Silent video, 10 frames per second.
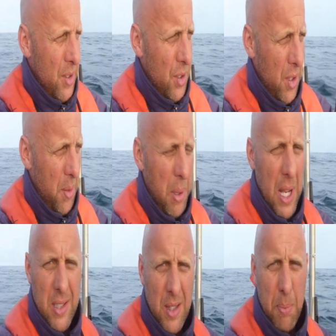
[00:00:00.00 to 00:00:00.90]
Just going to
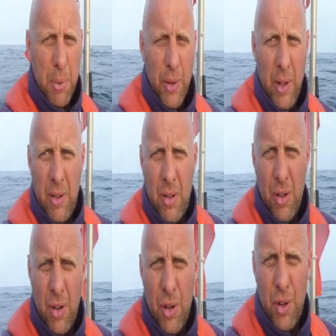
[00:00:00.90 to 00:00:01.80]
pass the point,
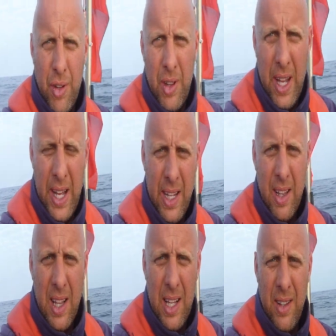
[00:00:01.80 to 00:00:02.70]
or the head
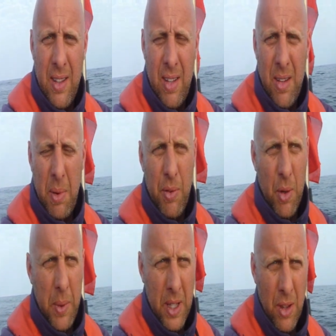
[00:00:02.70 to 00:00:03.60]
of the land,
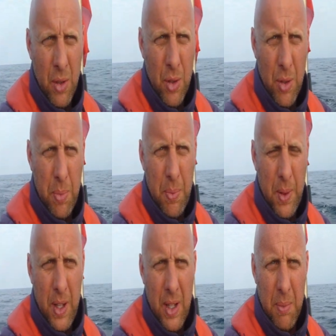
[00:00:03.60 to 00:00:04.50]
before we head north,
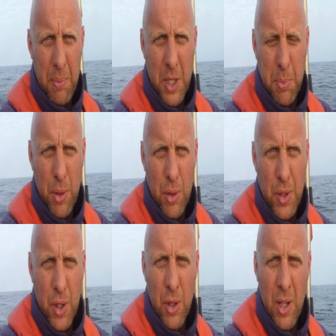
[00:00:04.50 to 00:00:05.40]
past
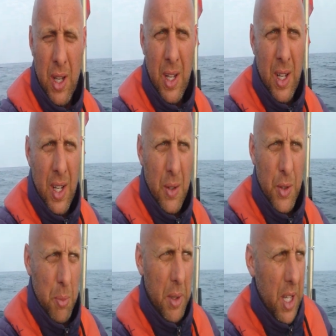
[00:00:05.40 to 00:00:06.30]
Portugal.
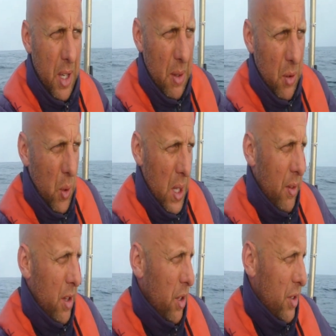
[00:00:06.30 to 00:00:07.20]
Should be there about
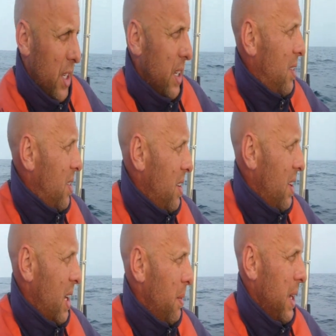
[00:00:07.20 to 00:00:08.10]
12 o'clock tonight.
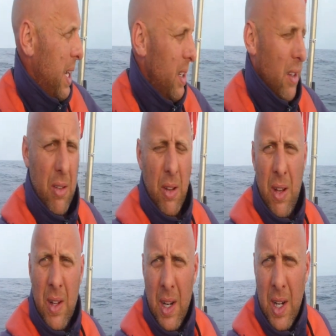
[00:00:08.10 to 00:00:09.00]
We're getting into
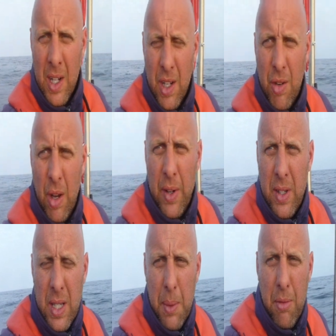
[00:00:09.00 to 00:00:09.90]
traffic
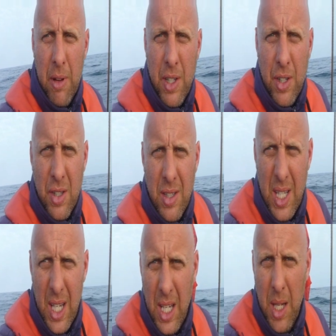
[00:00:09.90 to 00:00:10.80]
separation
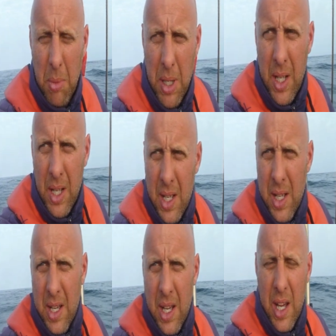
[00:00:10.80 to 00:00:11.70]
scheme,
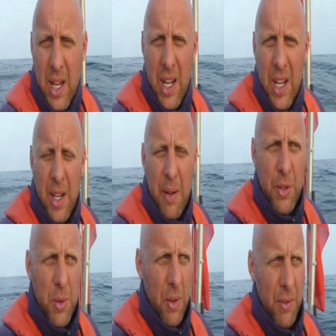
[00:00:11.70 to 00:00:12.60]

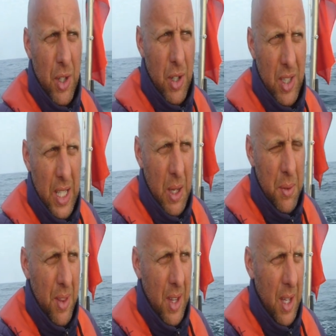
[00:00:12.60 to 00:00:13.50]
so we've obviously got to stay
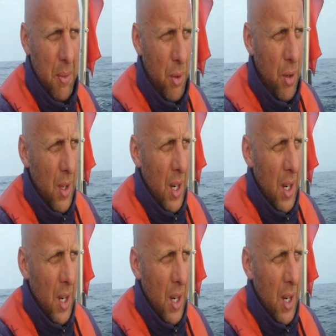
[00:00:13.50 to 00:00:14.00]
out of there, but